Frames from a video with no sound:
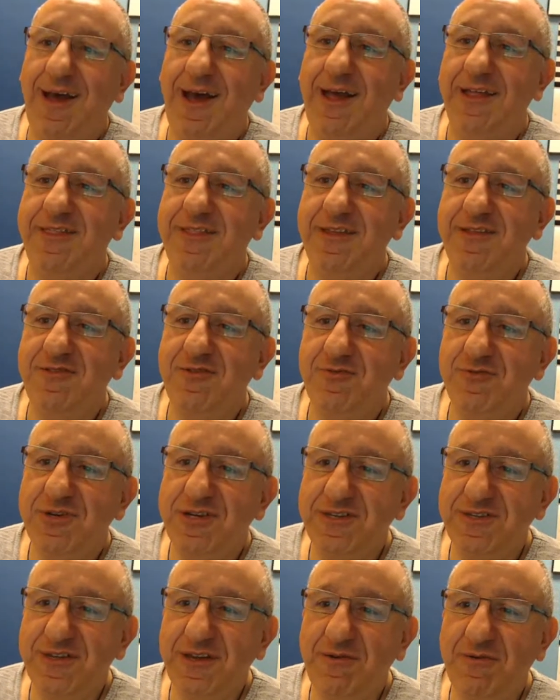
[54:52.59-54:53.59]
I think the
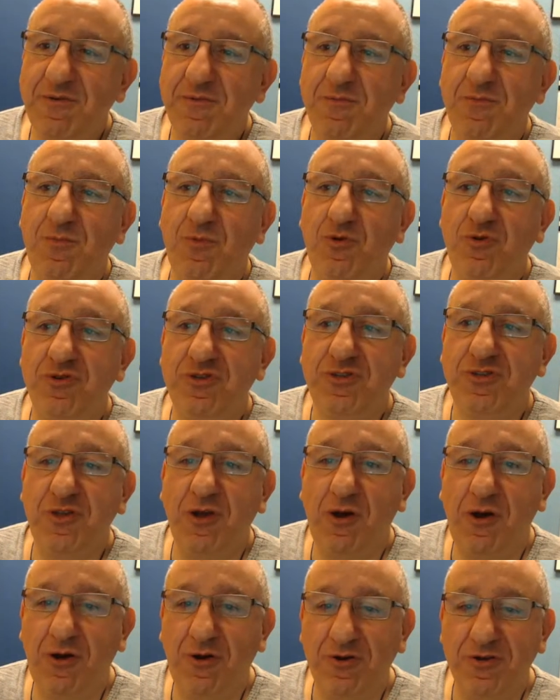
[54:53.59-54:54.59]
reason most
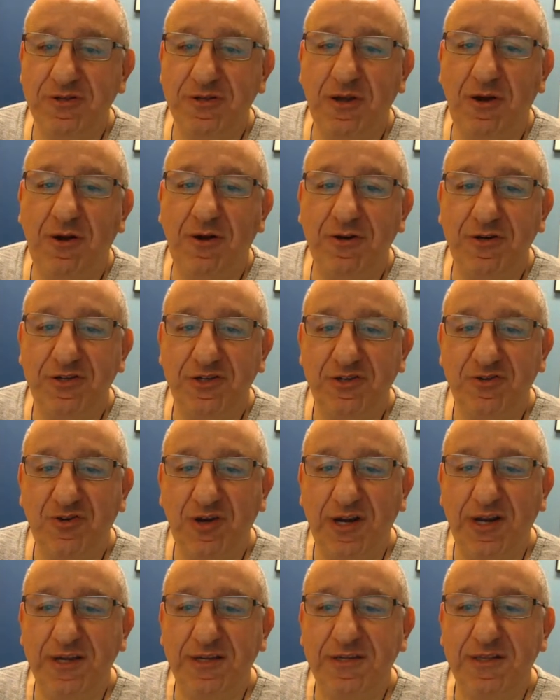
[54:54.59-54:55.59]
dogs are
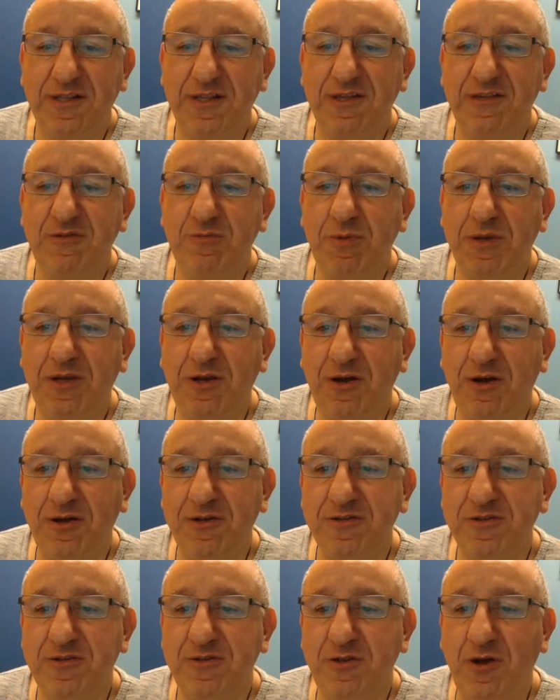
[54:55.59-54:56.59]
stressed is
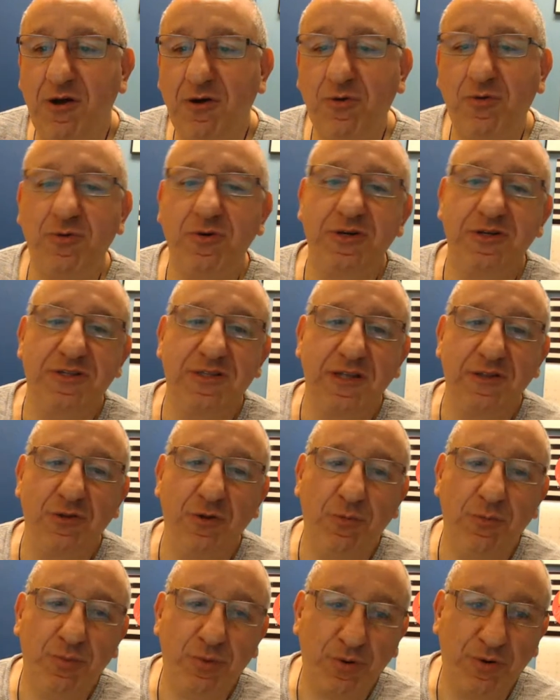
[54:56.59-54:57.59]
because dog owners they
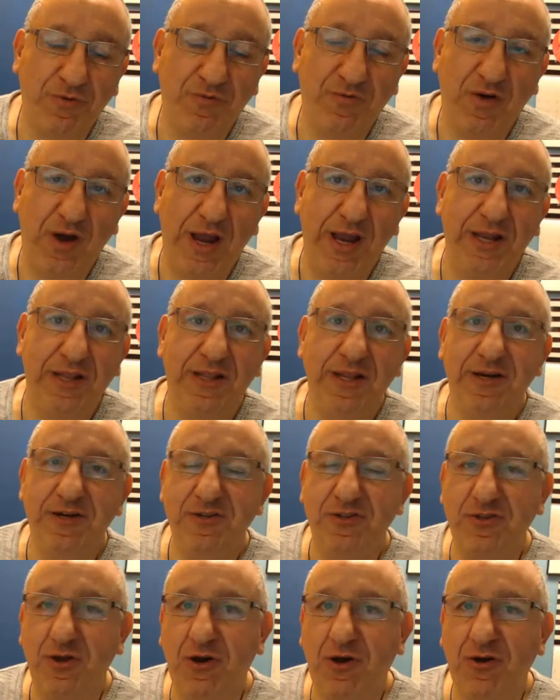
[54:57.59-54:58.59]
don't provide their
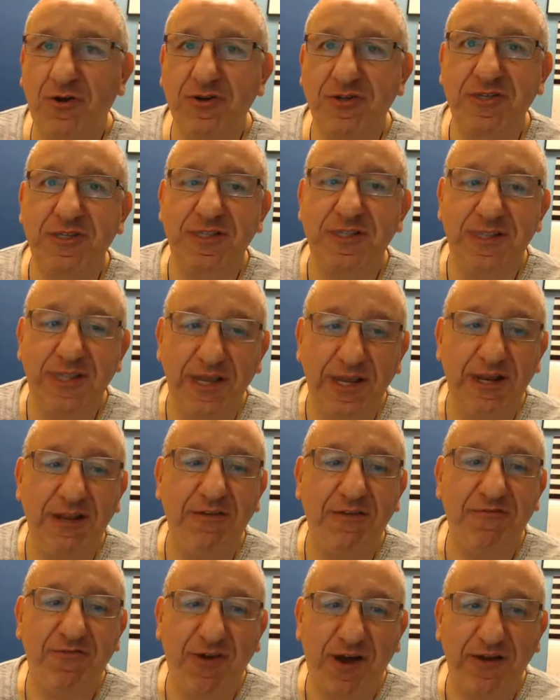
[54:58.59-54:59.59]
dogs
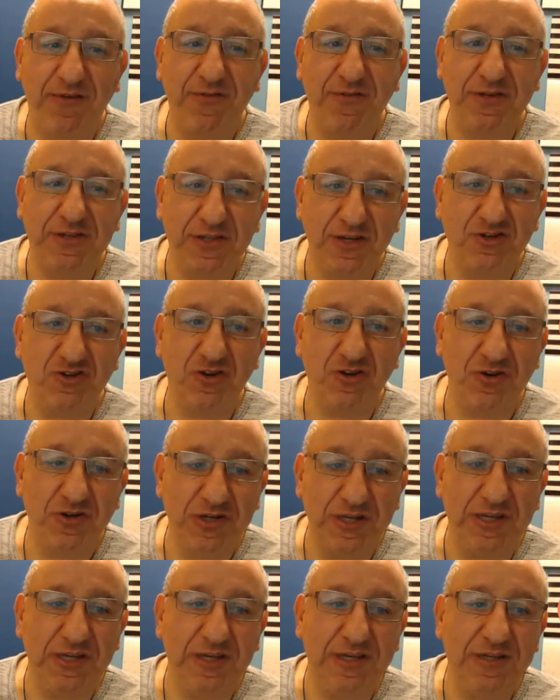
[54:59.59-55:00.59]
daily five essential
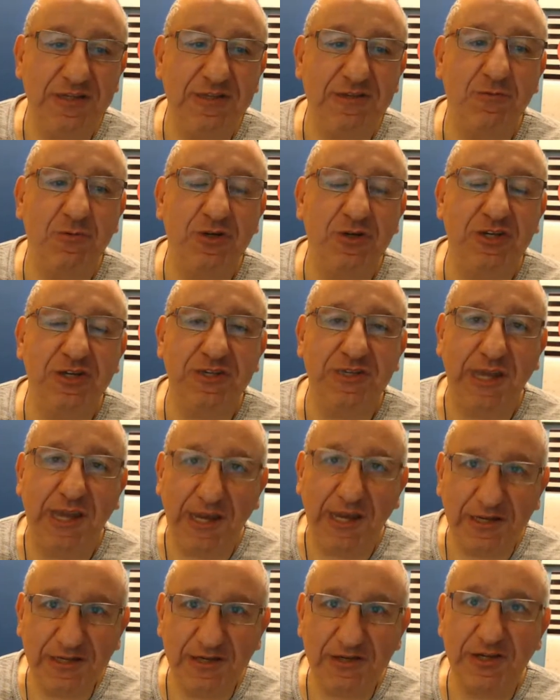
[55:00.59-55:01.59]
needs, which is
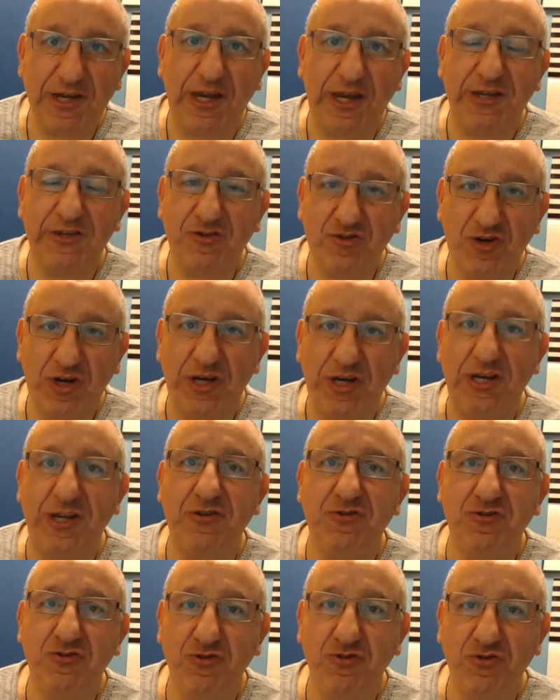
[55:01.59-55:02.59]
exercise,
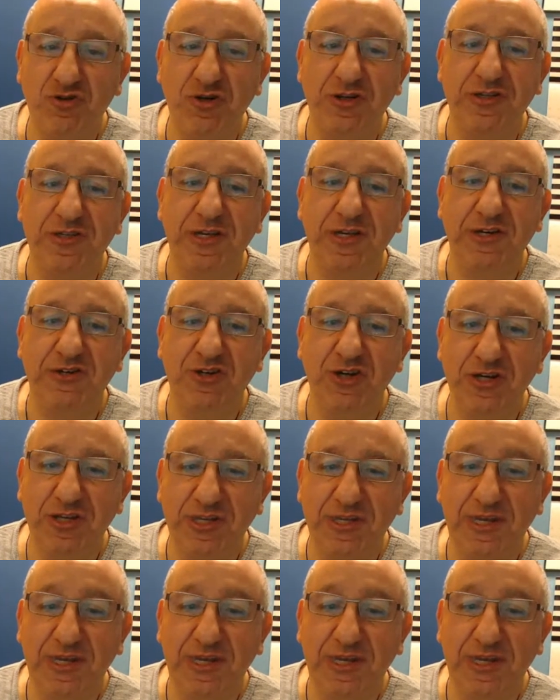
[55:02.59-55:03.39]
training, socialization,